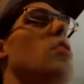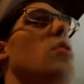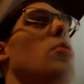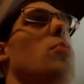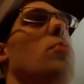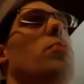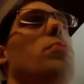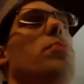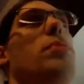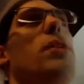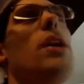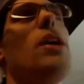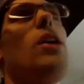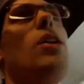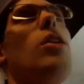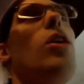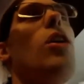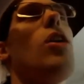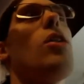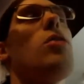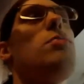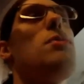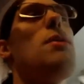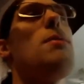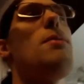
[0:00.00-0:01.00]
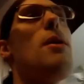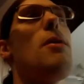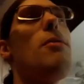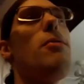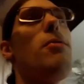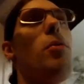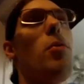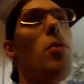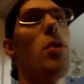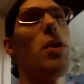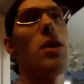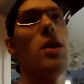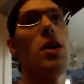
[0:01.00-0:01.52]
It did cost me about
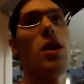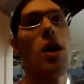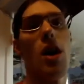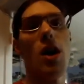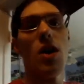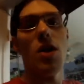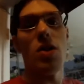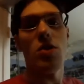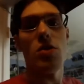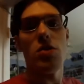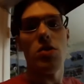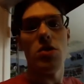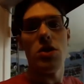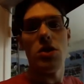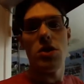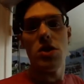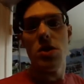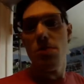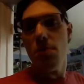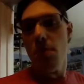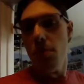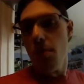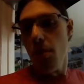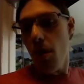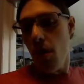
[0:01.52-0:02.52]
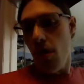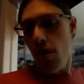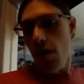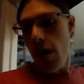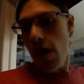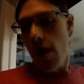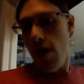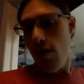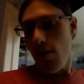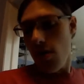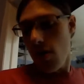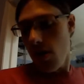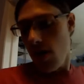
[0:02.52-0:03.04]
$40 to ship them all
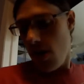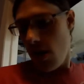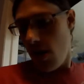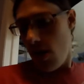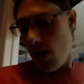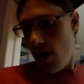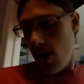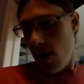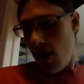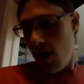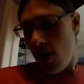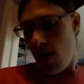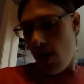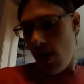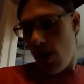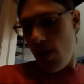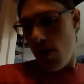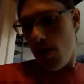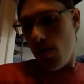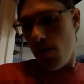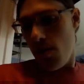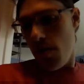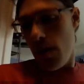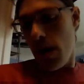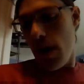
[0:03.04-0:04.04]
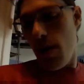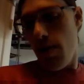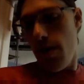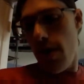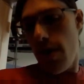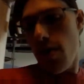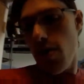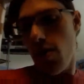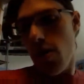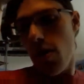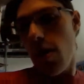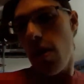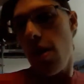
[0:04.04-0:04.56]
out. But
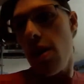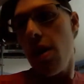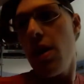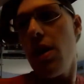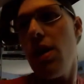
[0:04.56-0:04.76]
anyways, uh,